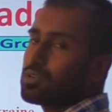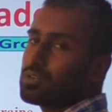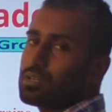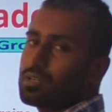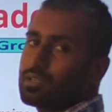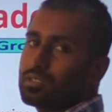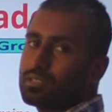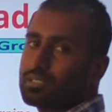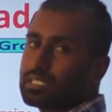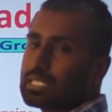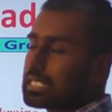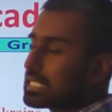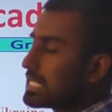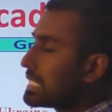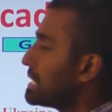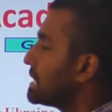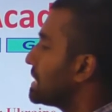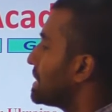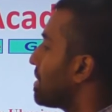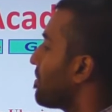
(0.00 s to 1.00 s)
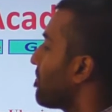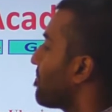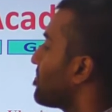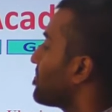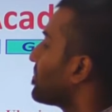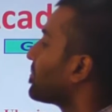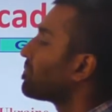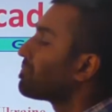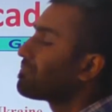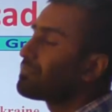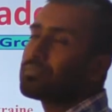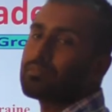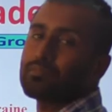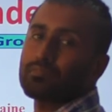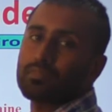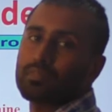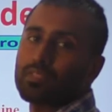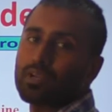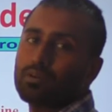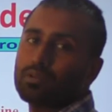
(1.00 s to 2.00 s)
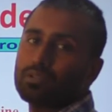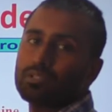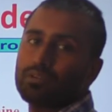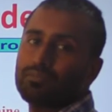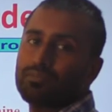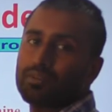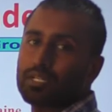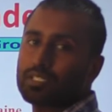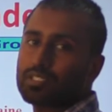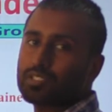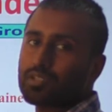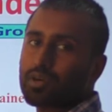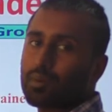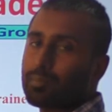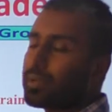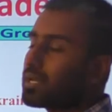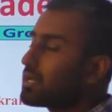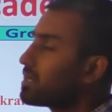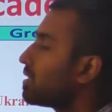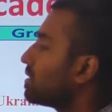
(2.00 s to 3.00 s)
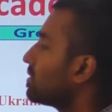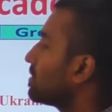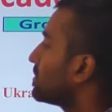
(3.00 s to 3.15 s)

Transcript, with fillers: for 16. Now the first topic